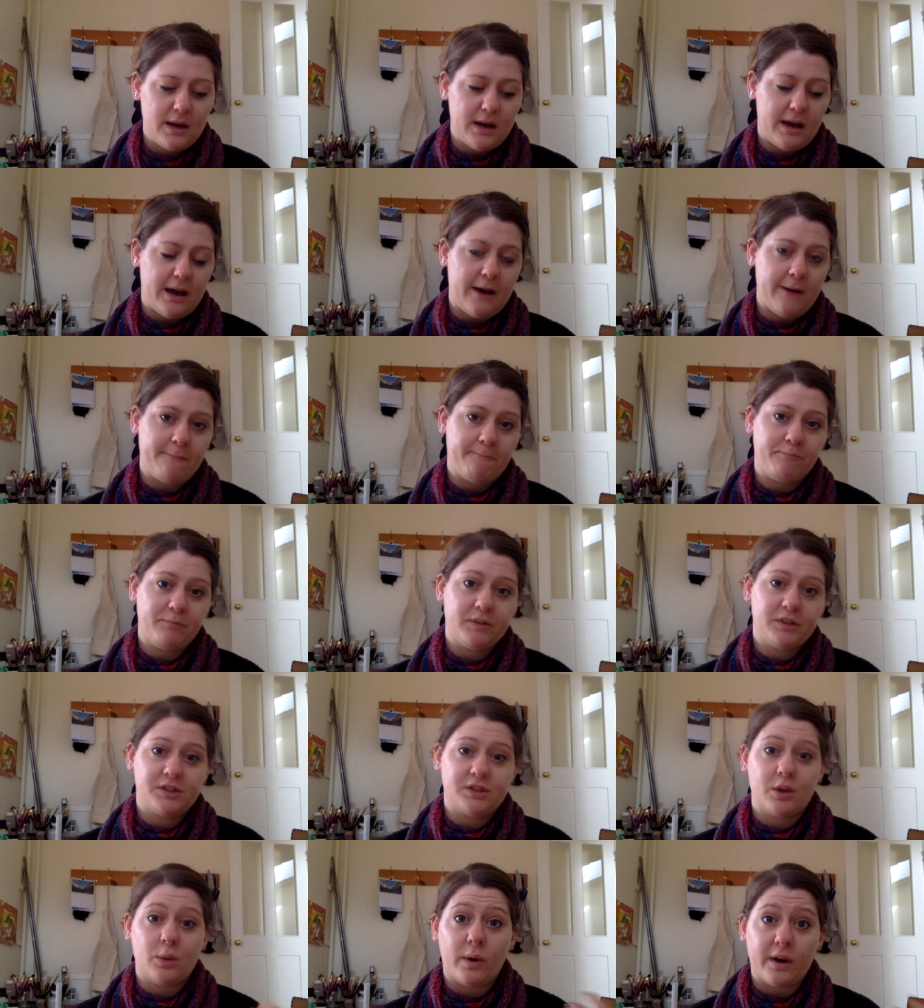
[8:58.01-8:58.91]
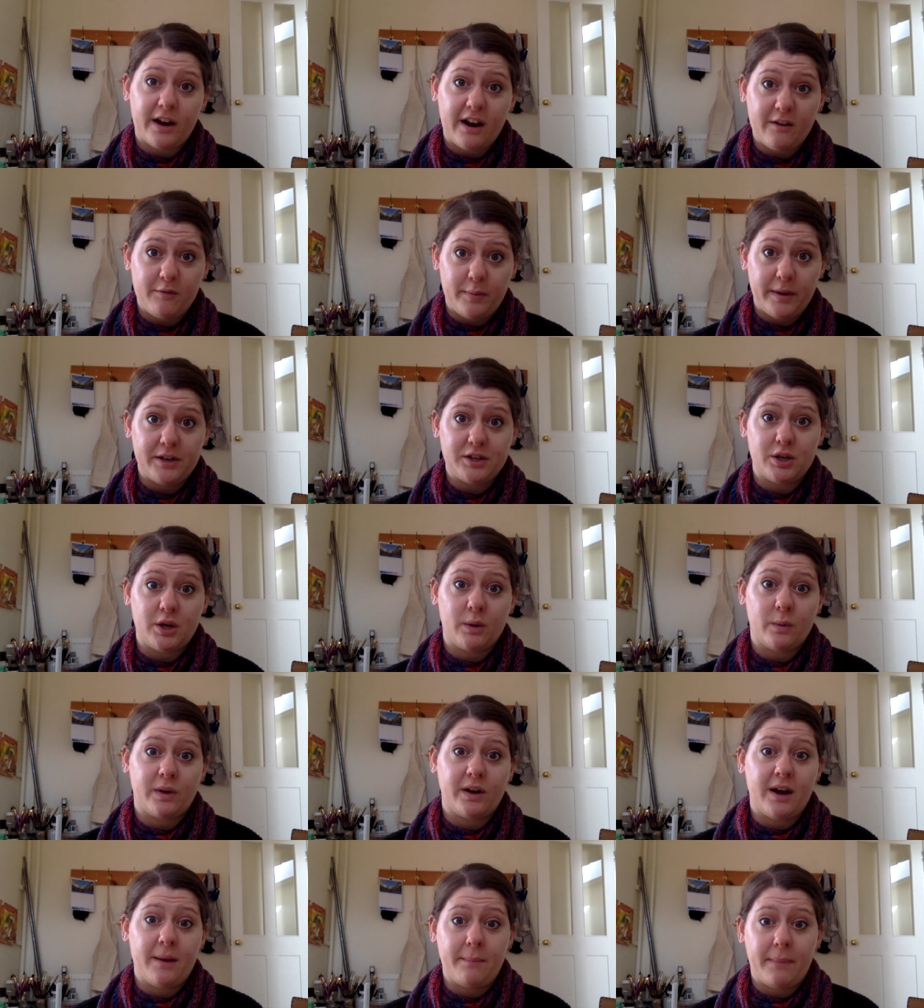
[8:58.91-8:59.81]
Um, so what I've been doing
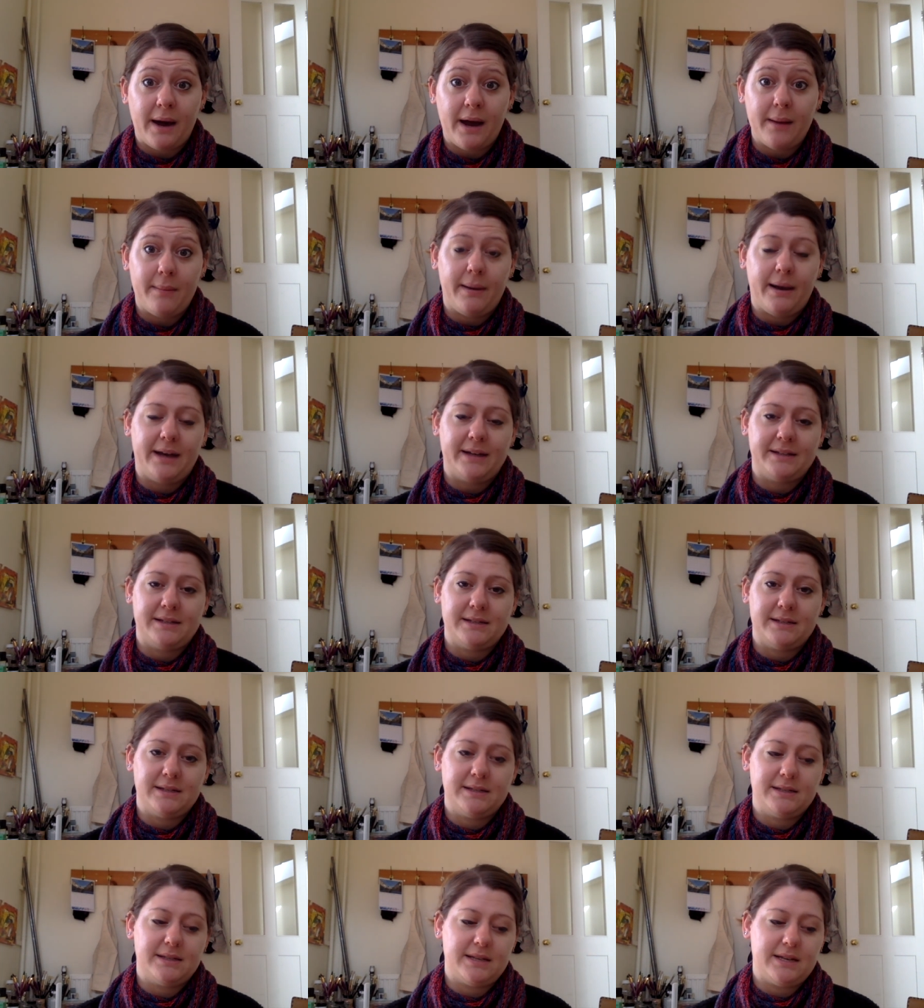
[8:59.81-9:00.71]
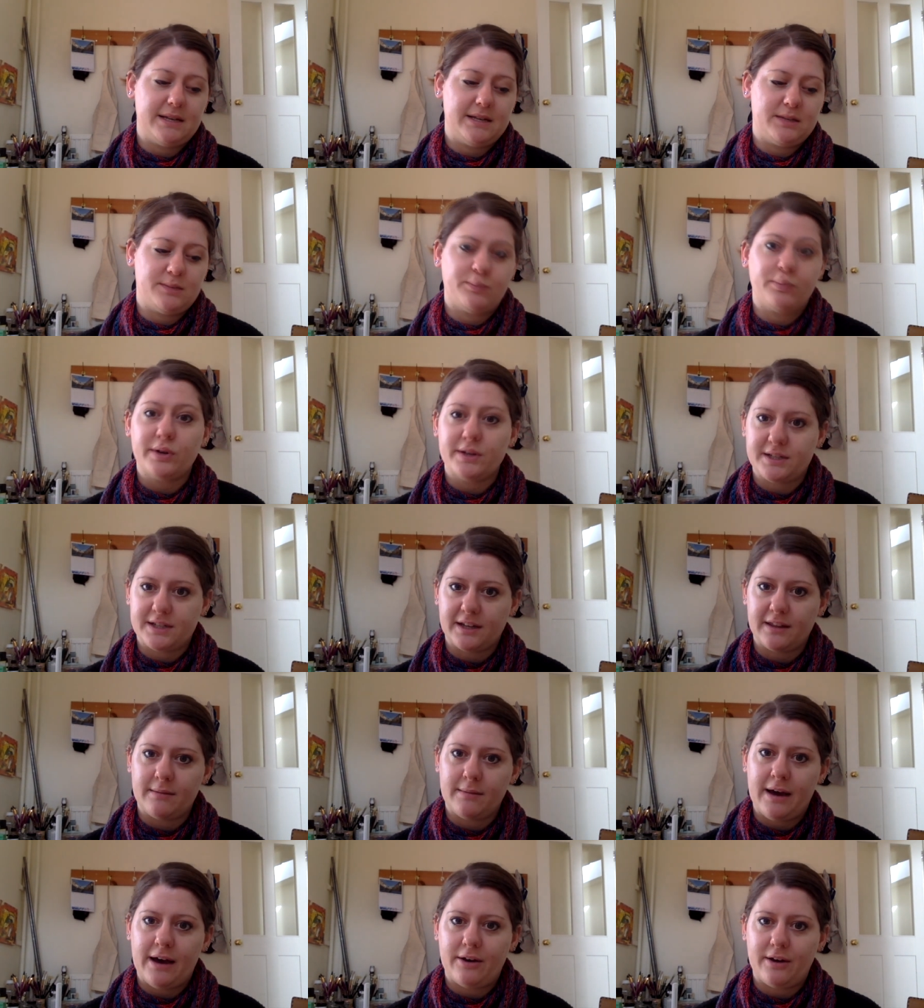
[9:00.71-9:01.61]
when I buy patterns is printing
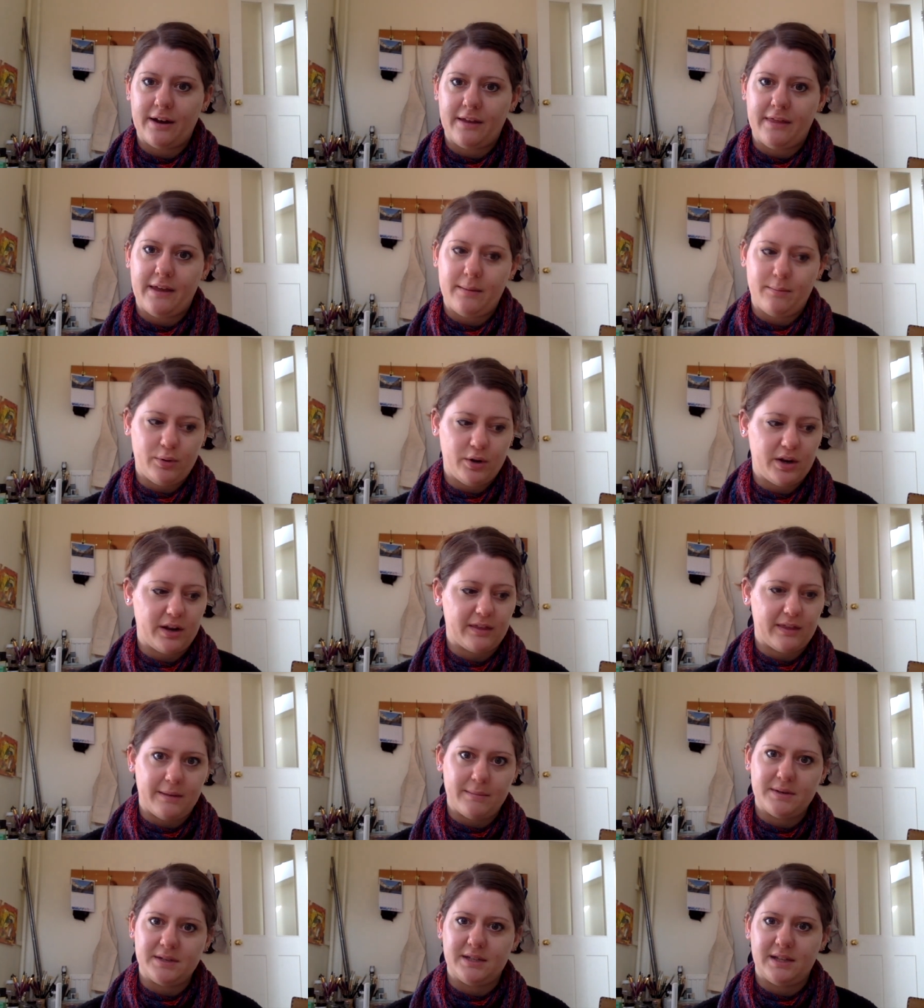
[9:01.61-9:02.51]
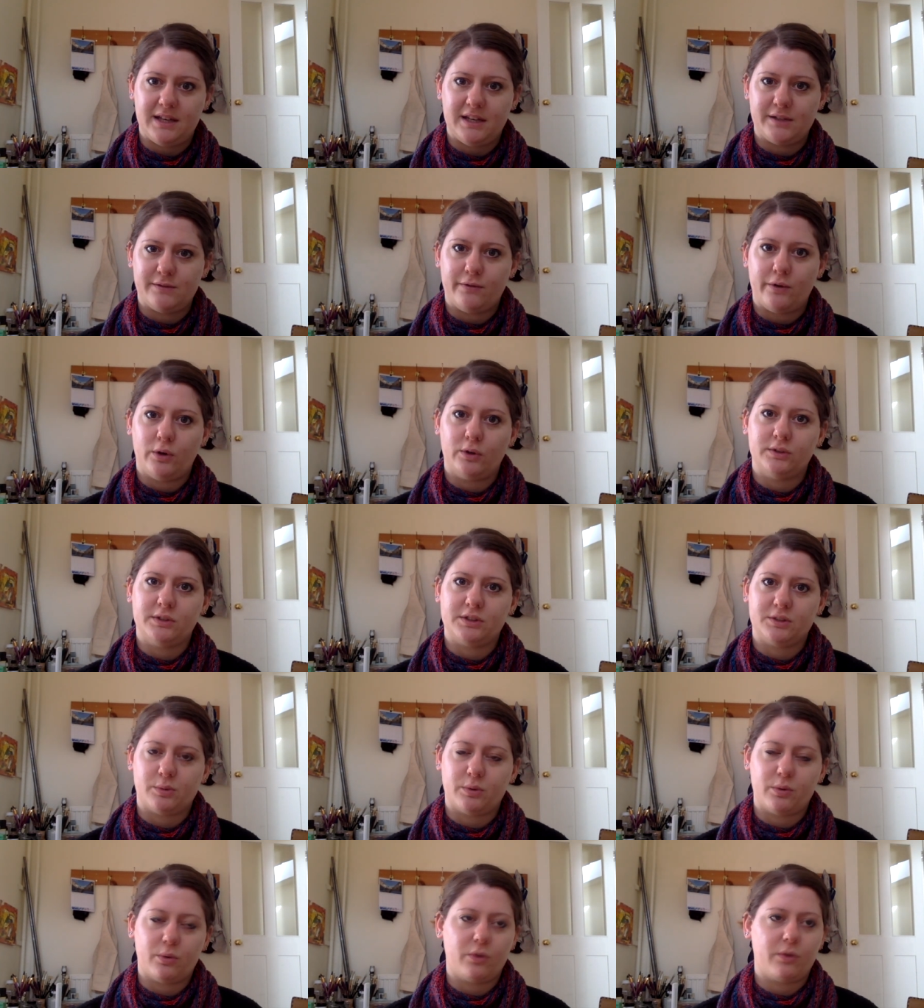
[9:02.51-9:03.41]
them out and then putting them into these
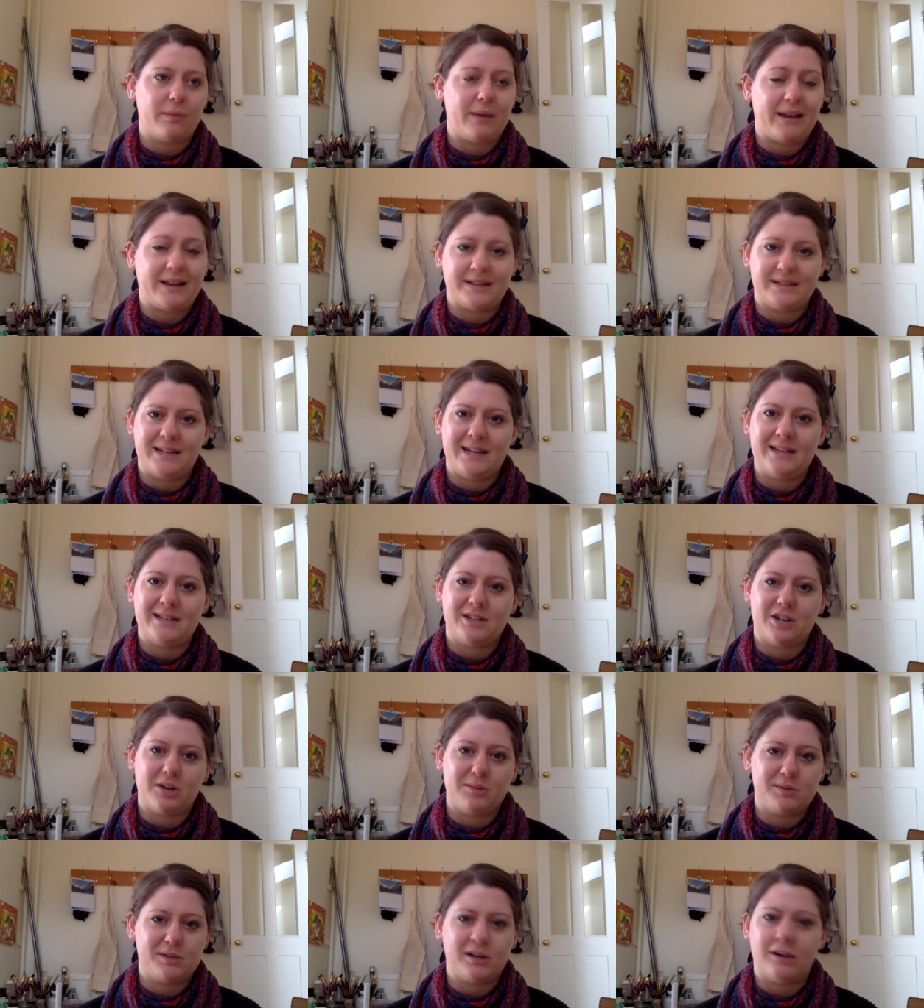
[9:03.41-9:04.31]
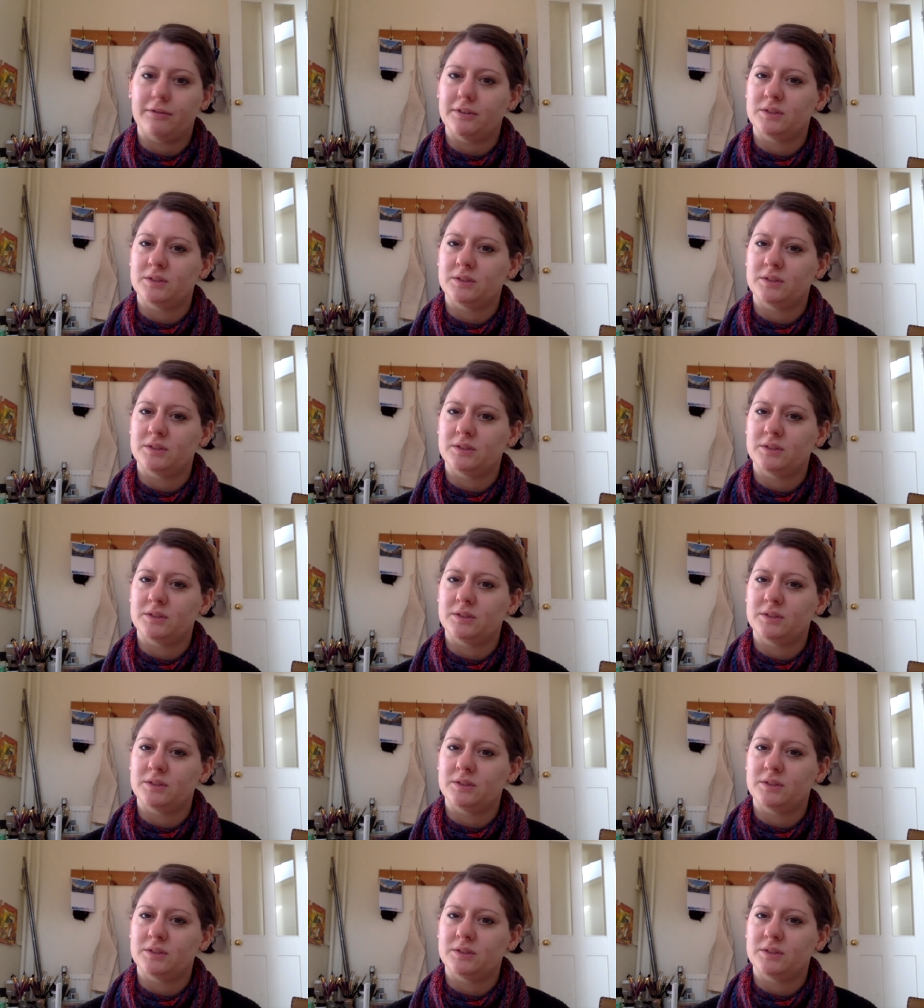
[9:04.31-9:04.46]
folders with all the magazine type stuff